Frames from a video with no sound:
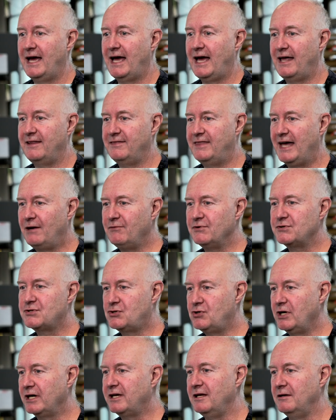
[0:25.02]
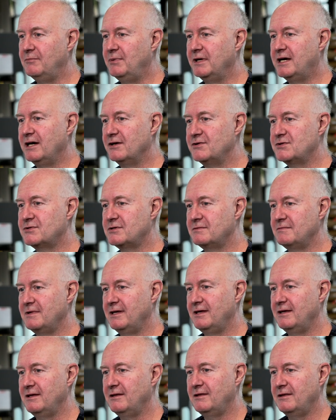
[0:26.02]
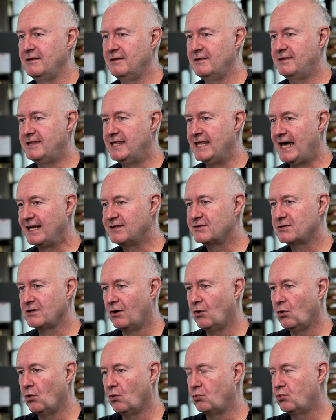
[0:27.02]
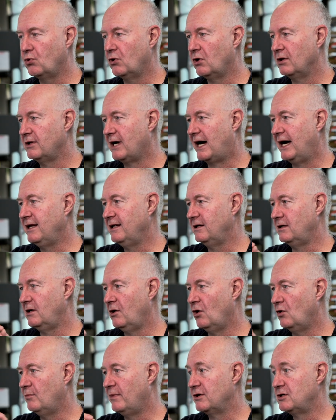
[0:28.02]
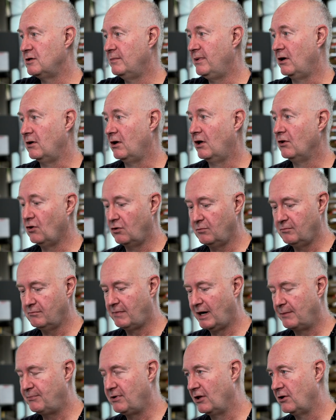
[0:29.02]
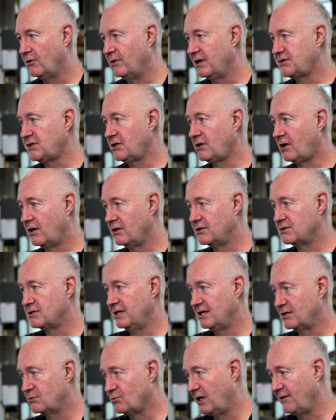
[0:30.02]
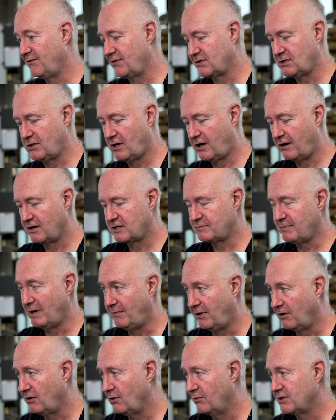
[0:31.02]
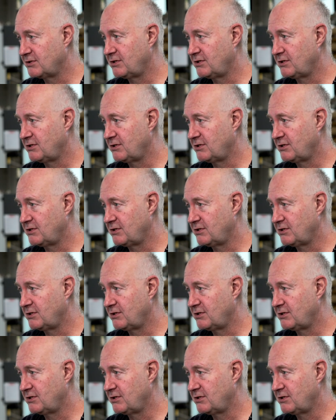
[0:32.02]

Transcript: That was tricky because that's a whole world I didn't know much about. Although my brother is an artist, his wife was an artist, my mother was an